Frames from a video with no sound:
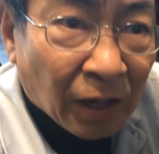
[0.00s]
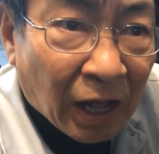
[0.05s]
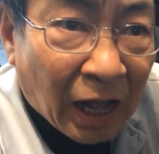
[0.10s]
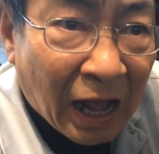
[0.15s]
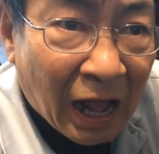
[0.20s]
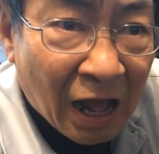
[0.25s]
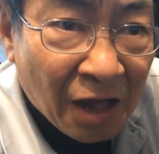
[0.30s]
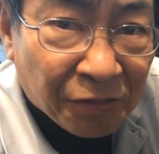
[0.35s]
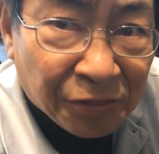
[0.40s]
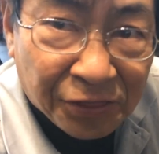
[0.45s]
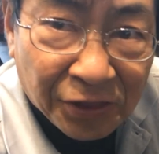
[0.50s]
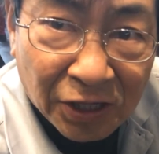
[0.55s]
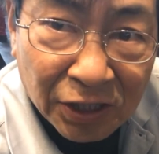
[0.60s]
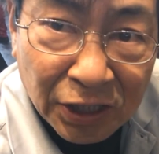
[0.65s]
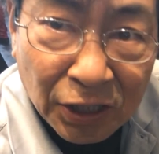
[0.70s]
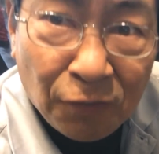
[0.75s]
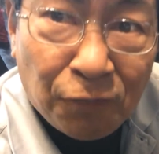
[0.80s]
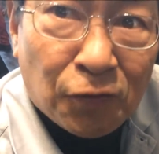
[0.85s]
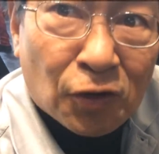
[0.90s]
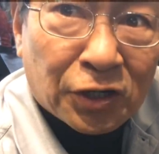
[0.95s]

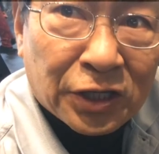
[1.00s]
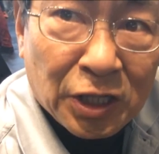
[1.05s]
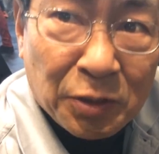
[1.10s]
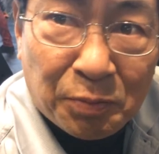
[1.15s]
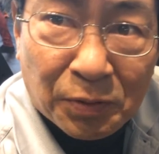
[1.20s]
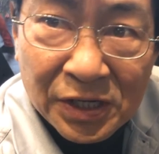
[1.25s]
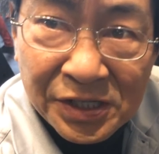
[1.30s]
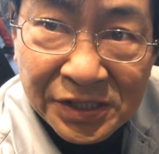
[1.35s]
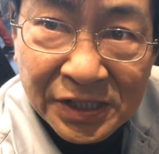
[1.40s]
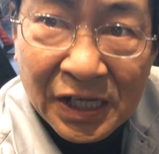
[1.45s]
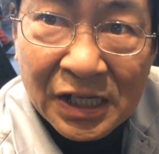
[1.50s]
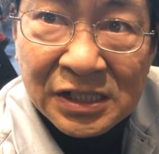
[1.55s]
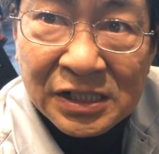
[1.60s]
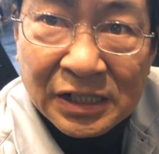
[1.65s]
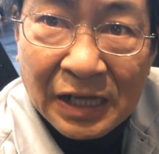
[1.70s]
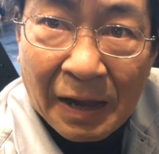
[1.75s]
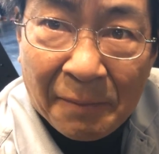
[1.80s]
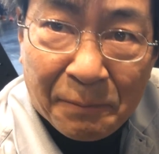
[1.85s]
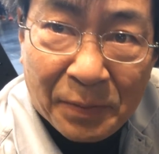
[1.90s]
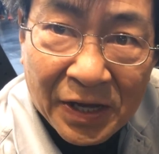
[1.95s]

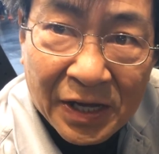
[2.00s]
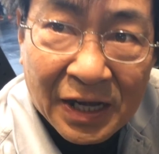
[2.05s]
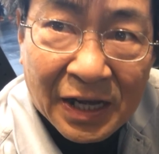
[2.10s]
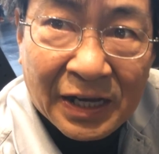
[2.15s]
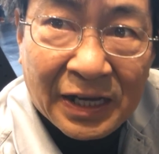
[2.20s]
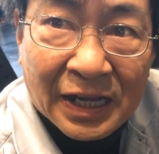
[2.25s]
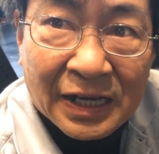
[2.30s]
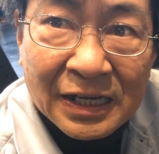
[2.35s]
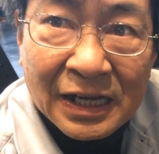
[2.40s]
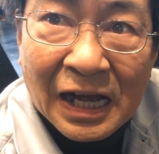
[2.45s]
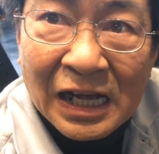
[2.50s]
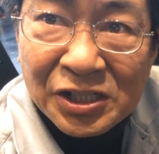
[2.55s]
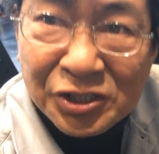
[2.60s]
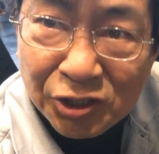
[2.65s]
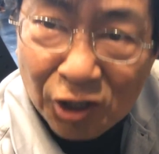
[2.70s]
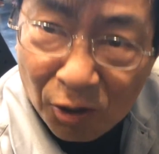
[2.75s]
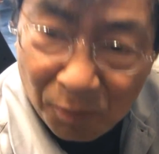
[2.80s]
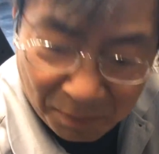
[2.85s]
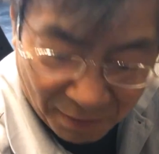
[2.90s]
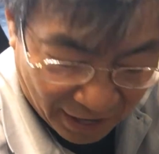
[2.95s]
30-40% bigger than the
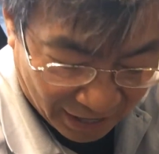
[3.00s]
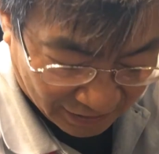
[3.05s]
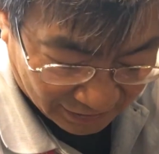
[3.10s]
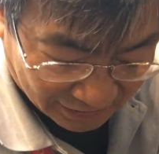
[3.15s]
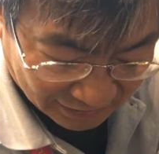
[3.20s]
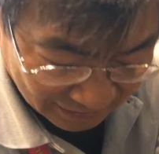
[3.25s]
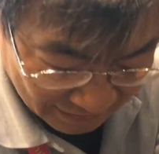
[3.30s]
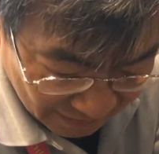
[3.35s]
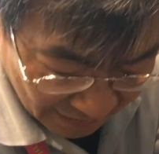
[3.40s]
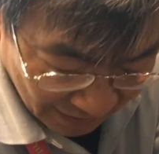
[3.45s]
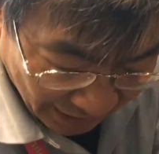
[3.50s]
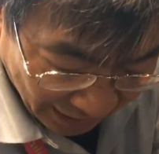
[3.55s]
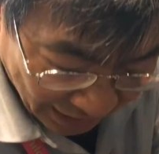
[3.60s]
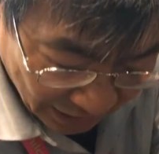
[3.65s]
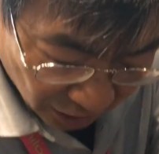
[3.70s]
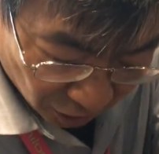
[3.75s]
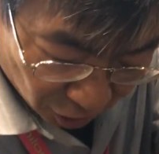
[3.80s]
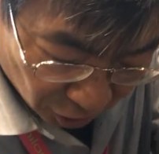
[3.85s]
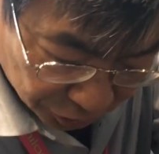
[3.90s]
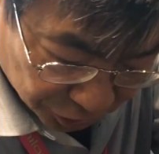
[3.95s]
Assault bike,
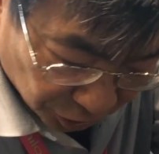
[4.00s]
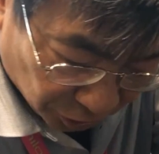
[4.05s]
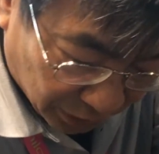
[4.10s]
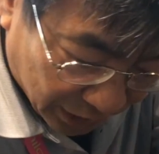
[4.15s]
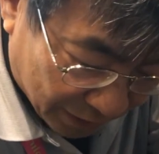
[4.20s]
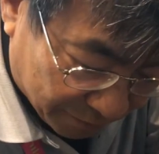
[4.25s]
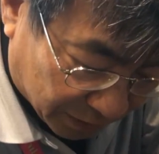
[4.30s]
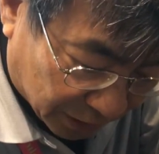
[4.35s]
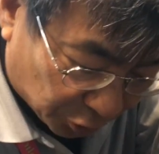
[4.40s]
and also have